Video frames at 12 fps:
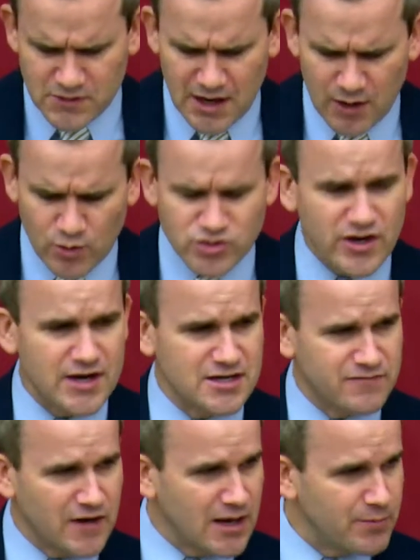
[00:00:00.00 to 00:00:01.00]
I won't try to
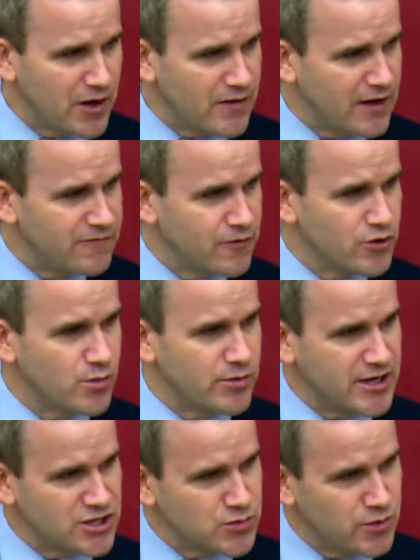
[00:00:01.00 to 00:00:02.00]
develop all that further, but
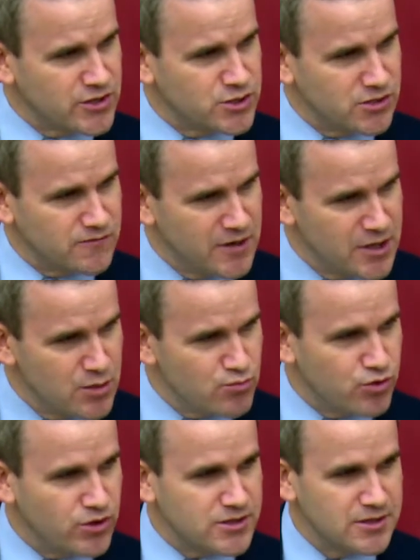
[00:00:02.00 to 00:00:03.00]
I just want to sort of
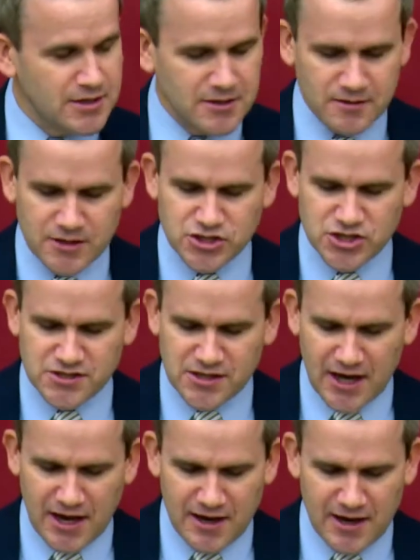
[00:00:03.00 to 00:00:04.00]
put, let's just
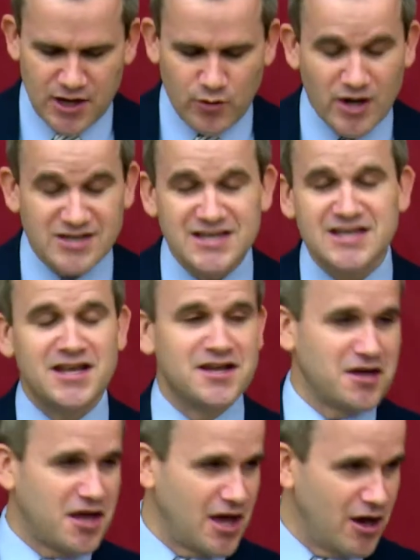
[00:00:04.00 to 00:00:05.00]
say, a Guardinian
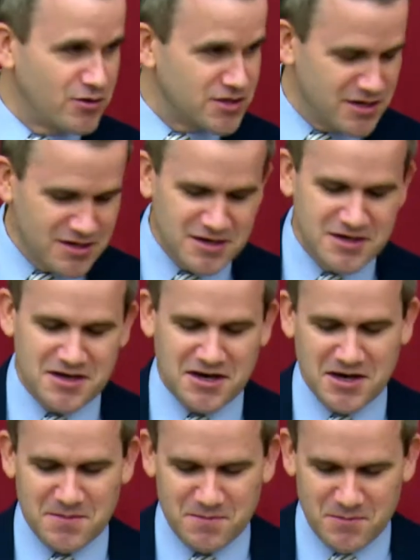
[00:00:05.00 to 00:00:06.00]
account,
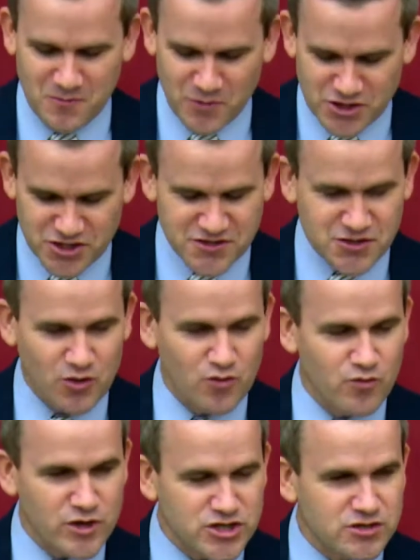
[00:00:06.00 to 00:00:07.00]
which is so
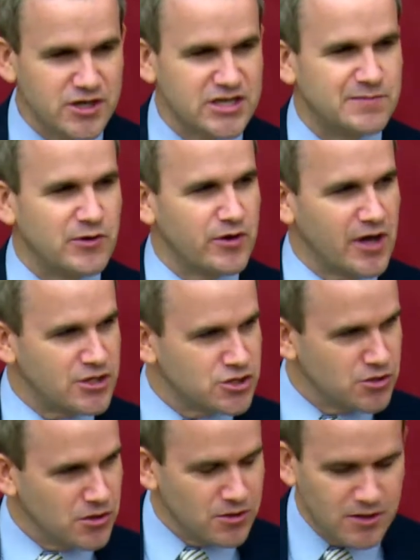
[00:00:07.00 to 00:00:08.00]
richly
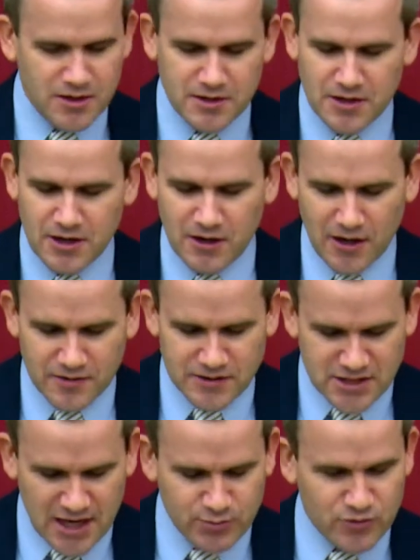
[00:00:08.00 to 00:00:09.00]
experiential, on the
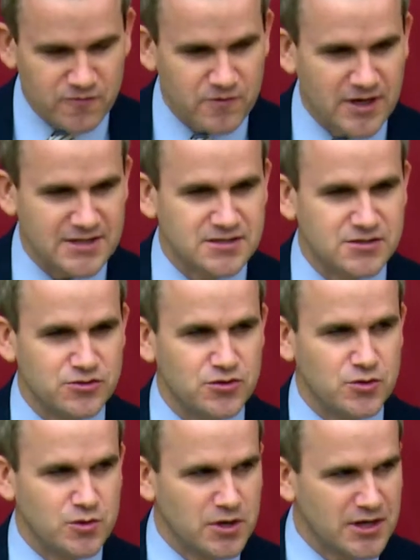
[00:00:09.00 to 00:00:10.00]
table for us
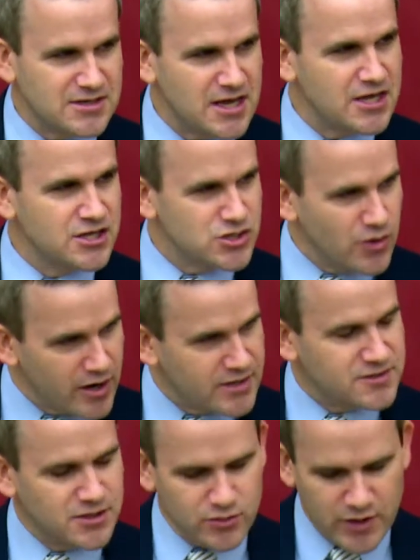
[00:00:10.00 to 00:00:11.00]
to take into our
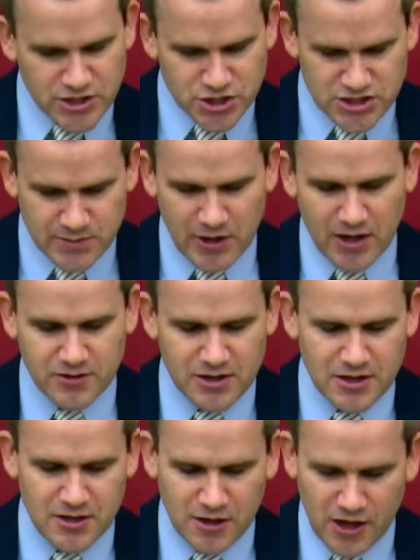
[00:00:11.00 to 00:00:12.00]
considerations about
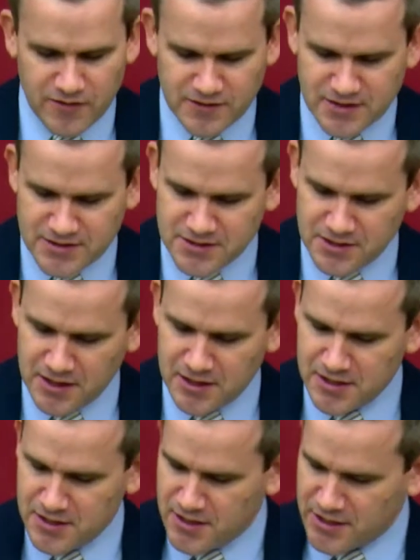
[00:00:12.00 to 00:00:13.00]
authenticity.
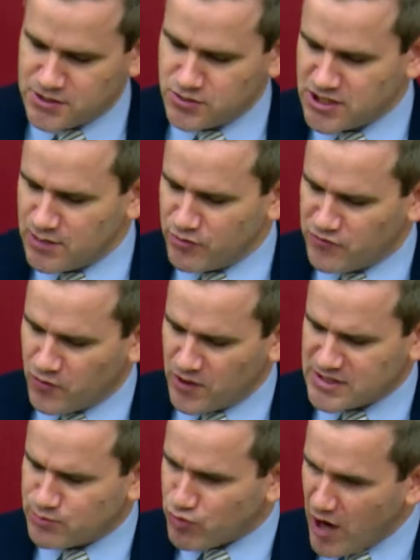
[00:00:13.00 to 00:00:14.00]
As you said before,
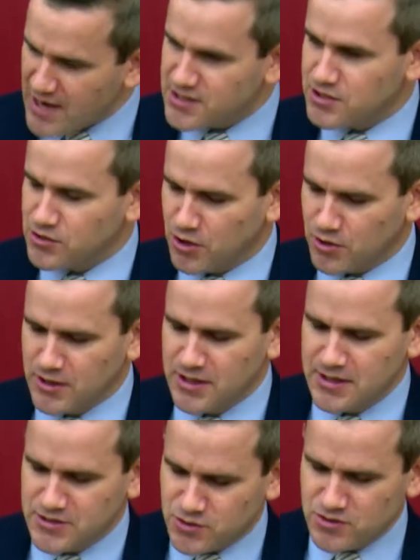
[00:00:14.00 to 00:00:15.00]
it's practical,
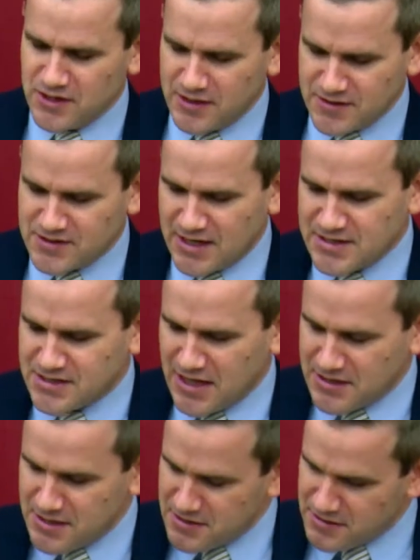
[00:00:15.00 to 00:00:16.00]
certainly in the sense
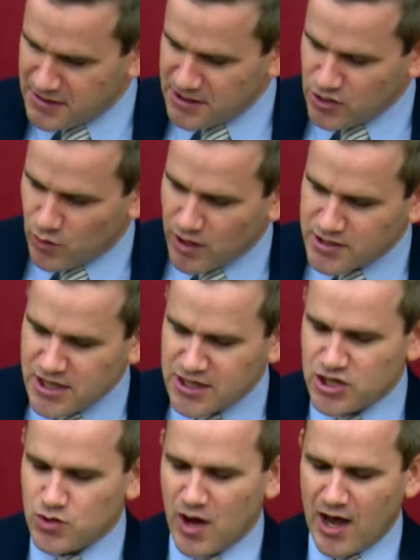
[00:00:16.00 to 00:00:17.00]
that in
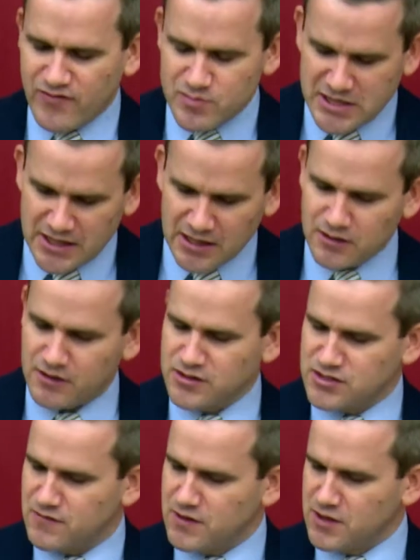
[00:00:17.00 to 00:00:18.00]
Guardini you have immediately
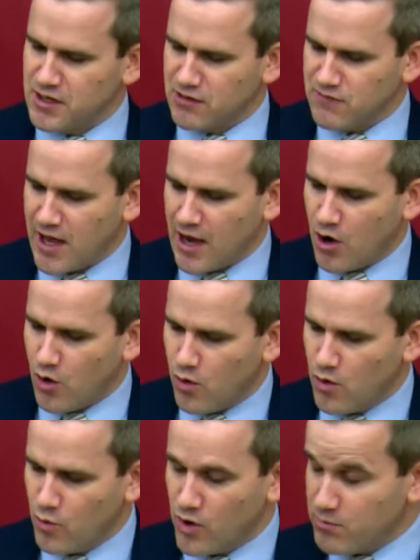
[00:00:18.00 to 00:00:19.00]
this feeling of
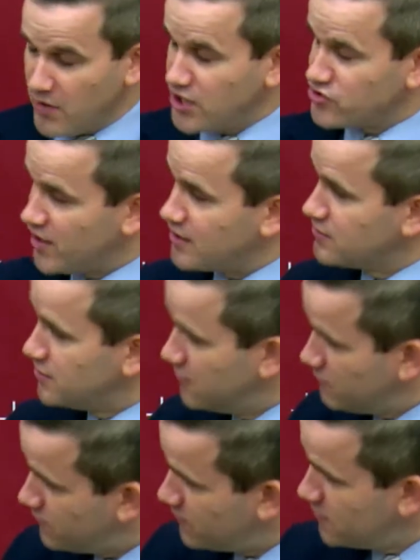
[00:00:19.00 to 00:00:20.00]
how one might try to
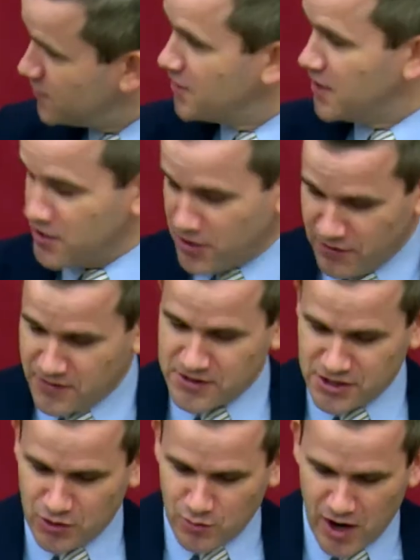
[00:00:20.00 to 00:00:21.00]
live in an
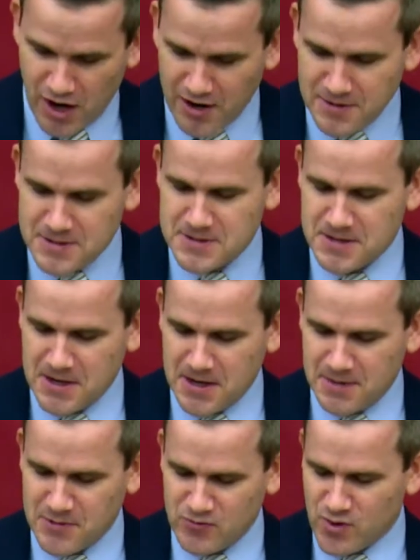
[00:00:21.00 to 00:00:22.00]
authentic way. It